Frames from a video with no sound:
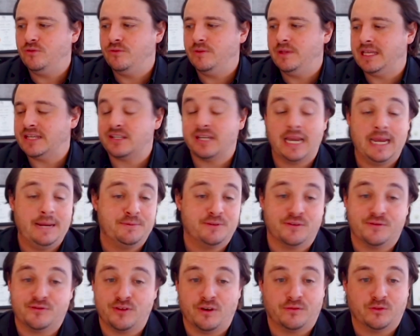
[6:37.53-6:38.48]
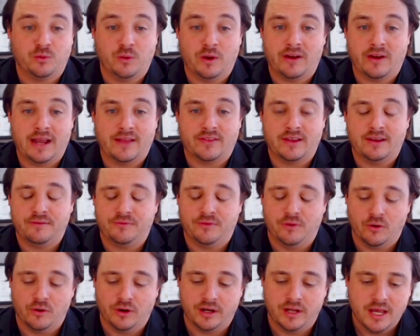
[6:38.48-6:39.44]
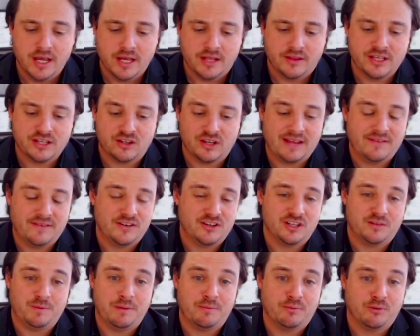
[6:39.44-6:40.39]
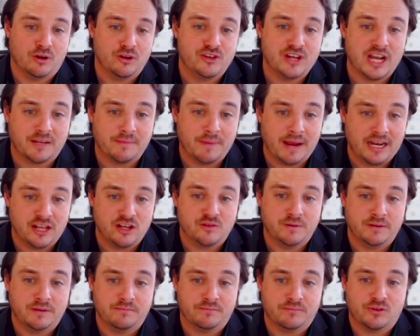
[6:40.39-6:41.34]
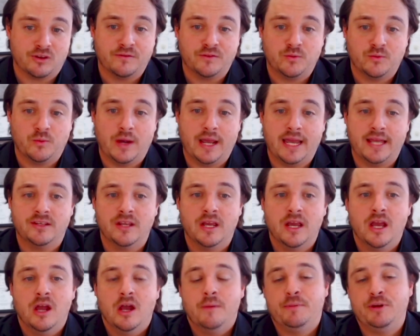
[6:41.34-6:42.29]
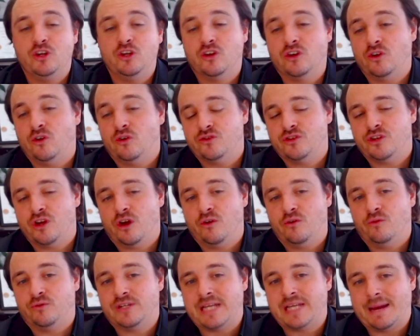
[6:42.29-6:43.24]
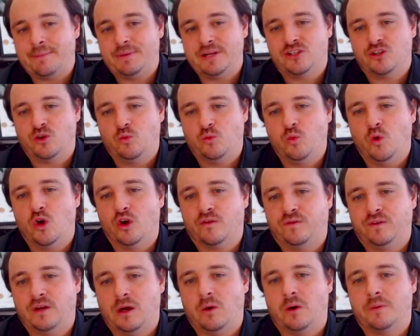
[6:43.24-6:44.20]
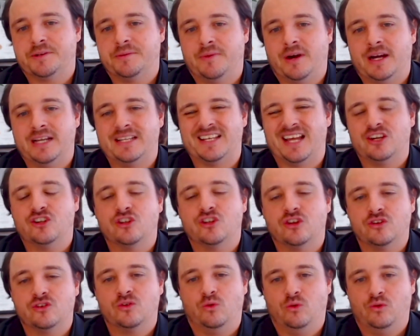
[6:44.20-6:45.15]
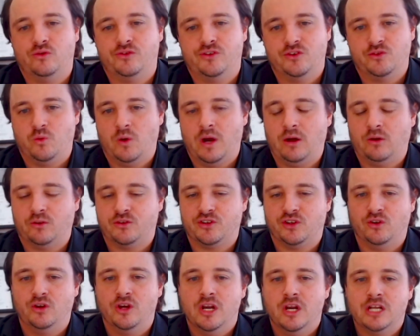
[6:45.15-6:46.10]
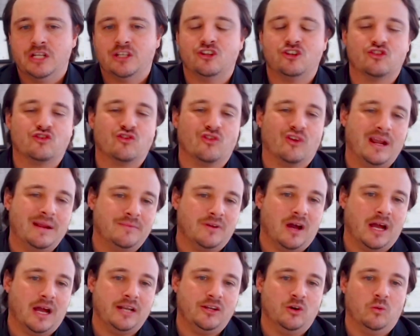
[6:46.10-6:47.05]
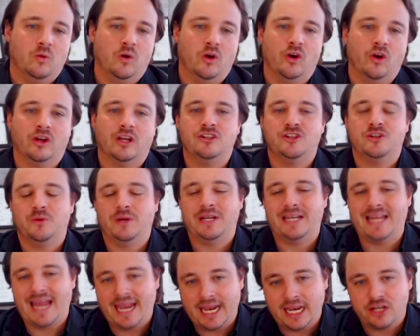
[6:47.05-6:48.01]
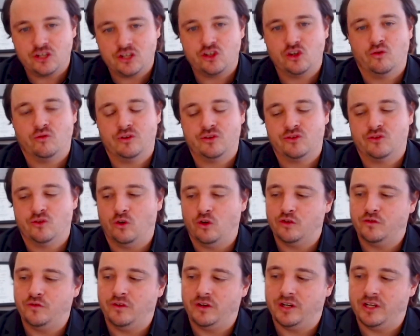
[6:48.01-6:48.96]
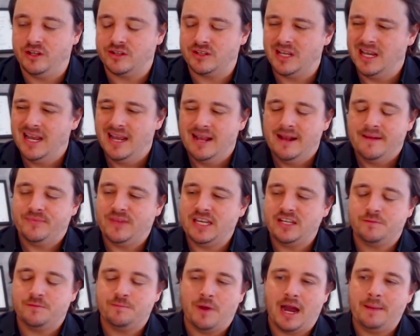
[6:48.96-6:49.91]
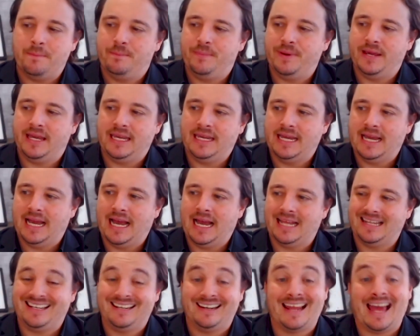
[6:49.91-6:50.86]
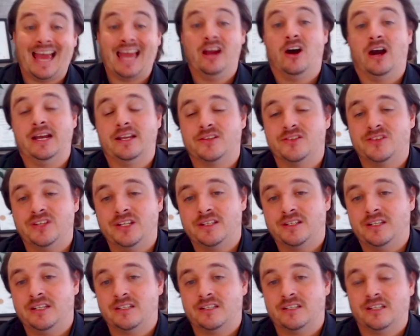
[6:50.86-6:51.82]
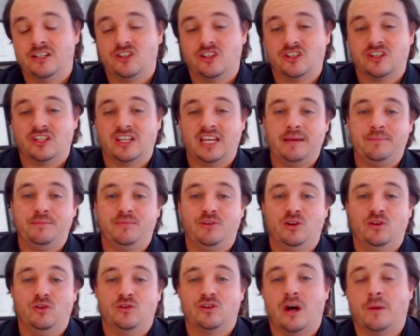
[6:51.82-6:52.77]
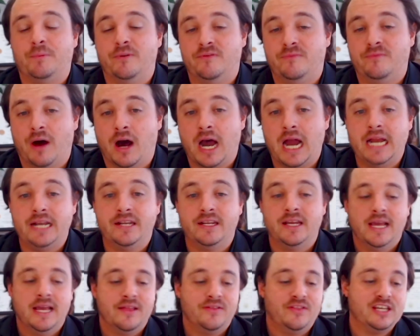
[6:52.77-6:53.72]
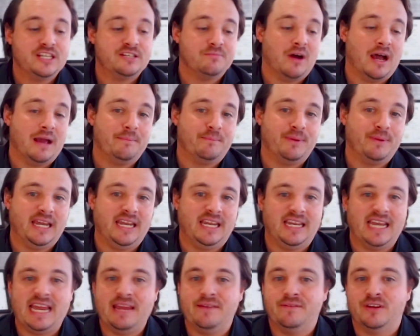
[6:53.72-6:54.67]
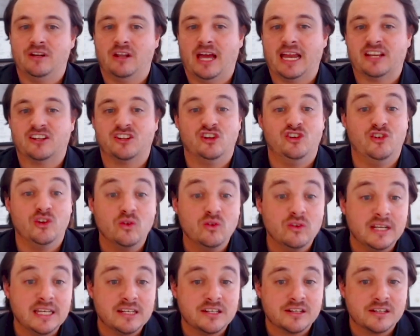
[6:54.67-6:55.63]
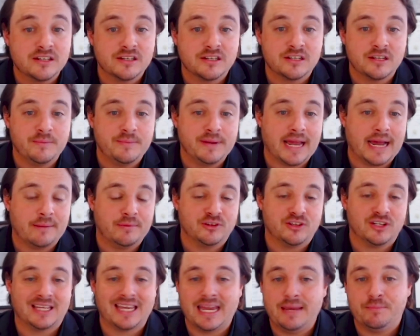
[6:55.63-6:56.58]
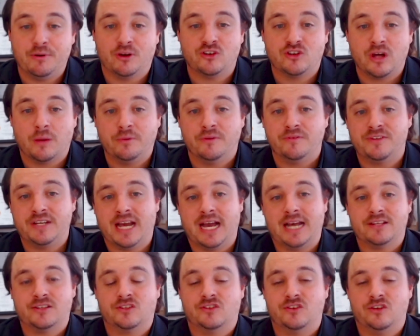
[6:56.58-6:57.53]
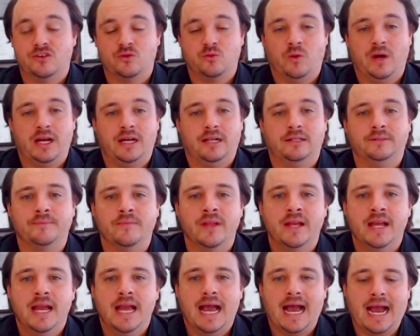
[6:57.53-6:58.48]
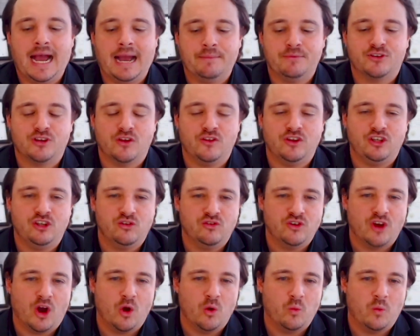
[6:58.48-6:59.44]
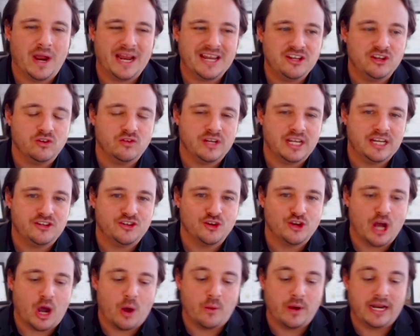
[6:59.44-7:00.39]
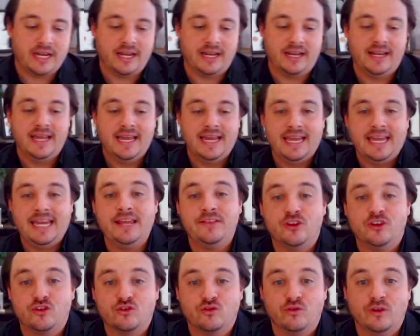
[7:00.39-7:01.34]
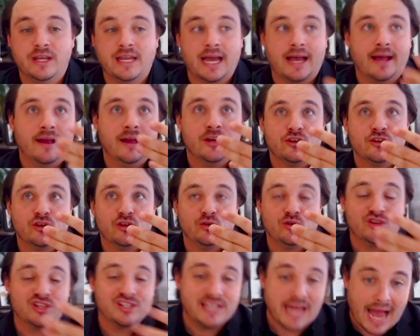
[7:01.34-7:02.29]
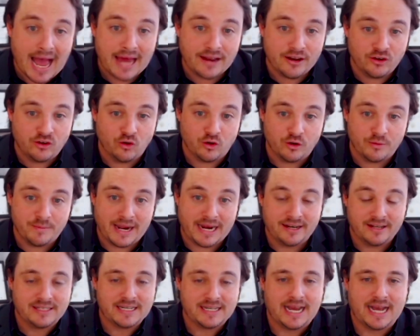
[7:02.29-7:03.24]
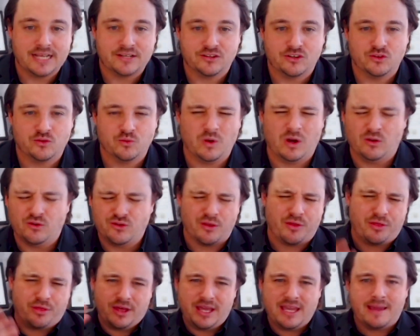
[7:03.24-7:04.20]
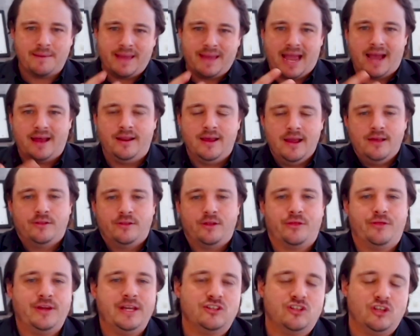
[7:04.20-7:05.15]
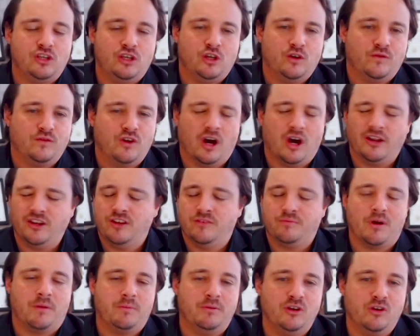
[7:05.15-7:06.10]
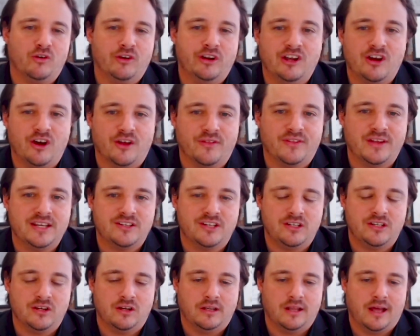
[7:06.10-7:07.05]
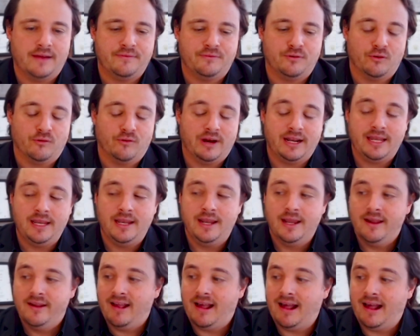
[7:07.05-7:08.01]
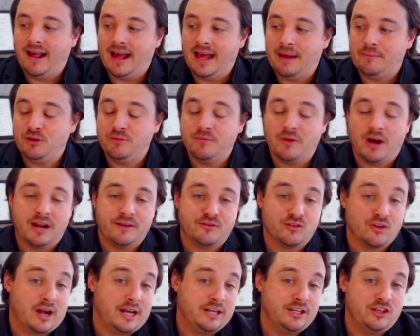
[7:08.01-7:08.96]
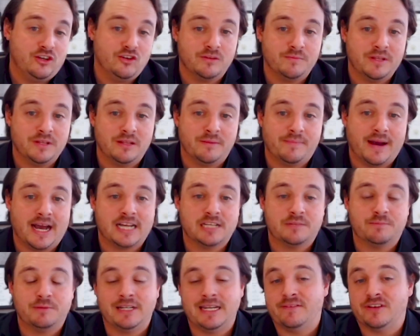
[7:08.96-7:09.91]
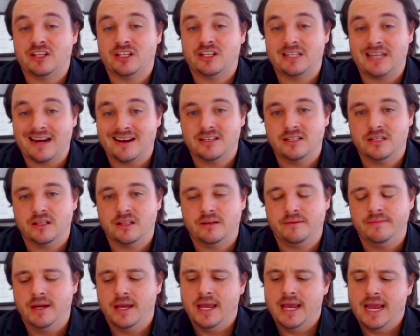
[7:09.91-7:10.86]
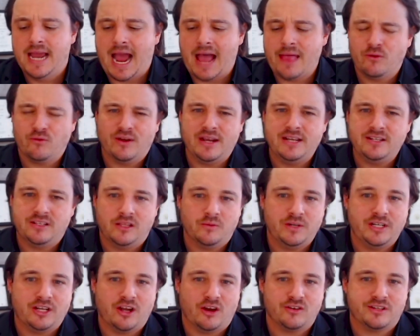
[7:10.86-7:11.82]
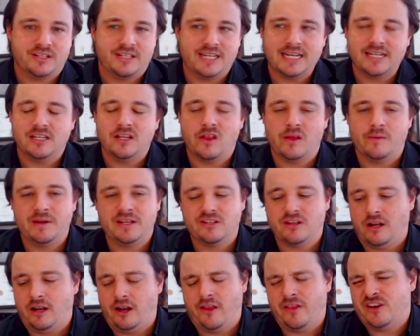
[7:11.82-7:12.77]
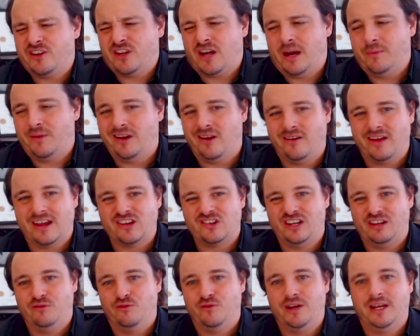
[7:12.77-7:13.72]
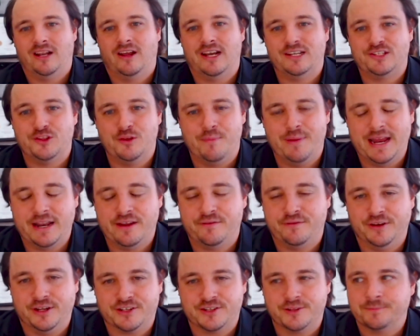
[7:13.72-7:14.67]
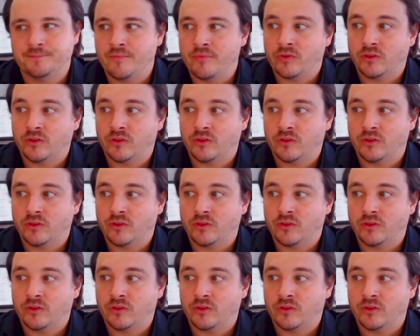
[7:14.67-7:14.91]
There's heaps of software out there for it. This could even just be project management softwares, but you can also tap into workflow optimization tools as well to streamline your work and to enhance your resourcefulness. These might be little AI assistants that just keep you top of mind. This might be even like to-do lists to be able to keep on top of tasks as well, so that you know when you need to go in and hit the trigger to start an automated task as well. So think about the things that you've got, and you've probably already got these in your life already. You might have tried to use them in the past but never stuck to them. And the reason that we don't stick to them is a lot of the time we don't actually realize the benefits.